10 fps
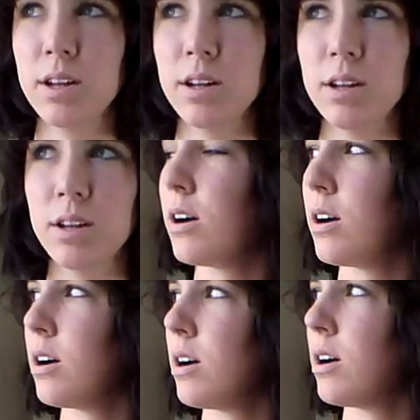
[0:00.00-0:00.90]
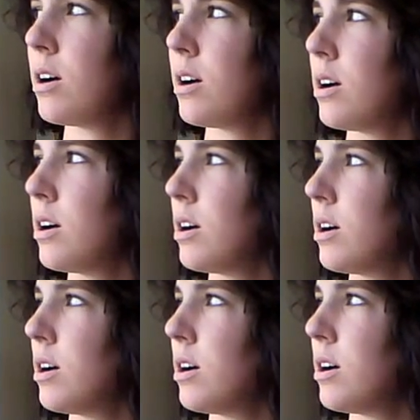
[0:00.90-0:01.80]

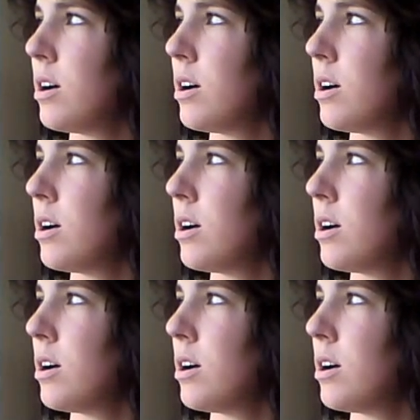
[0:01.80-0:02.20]
[no speech]